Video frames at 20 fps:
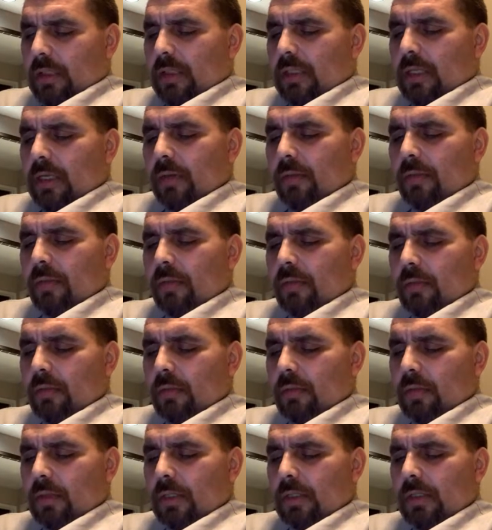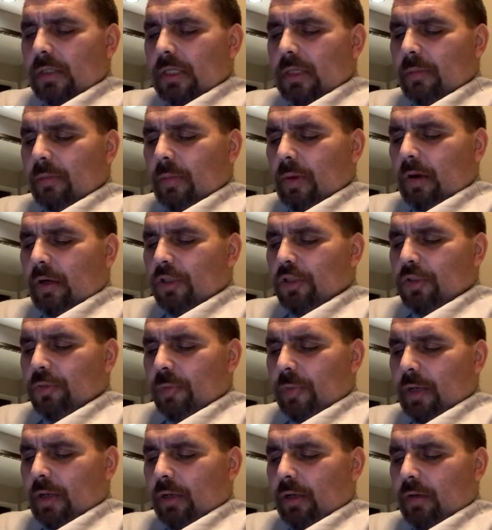said. He said
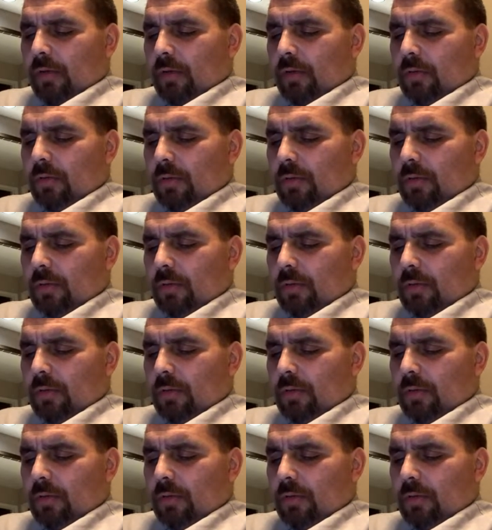marshmallow.